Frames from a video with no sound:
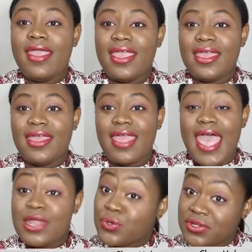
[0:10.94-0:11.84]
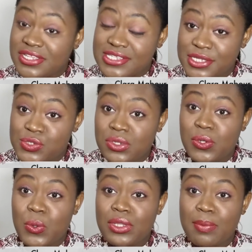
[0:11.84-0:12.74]
at Northeast High School
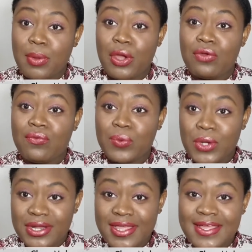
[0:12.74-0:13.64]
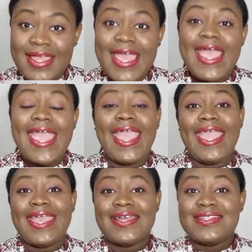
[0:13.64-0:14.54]
in Oakland Park, Florida.
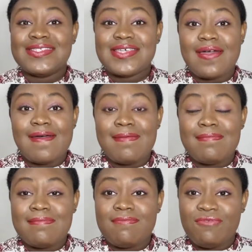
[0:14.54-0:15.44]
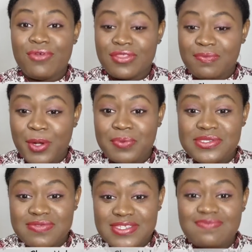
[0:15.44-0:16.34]
And for the purpose
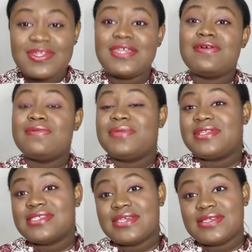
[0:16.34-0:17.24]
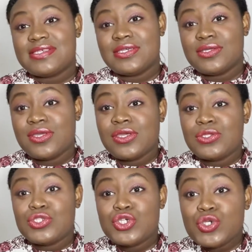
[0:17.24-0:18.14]
of this video, I'll be discussing
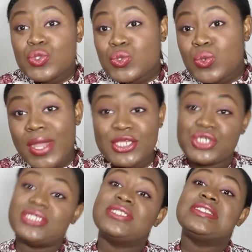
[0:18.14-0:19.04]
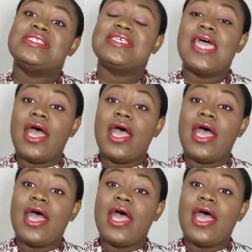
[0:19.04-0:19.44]
two questions.